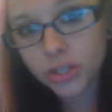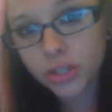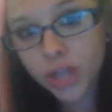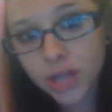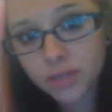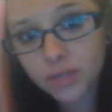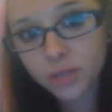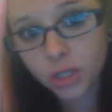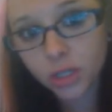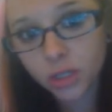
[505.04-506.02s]
She asked
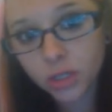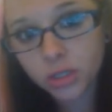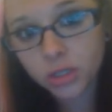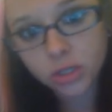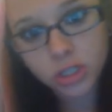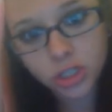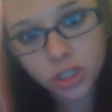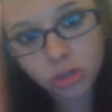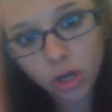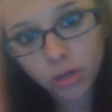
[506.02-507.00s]
me, did
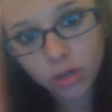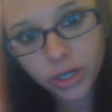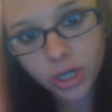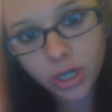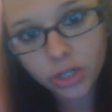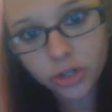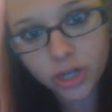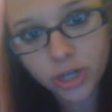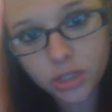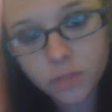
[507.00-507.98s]
you go and get
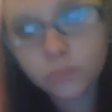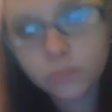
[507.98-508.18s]
x-rays?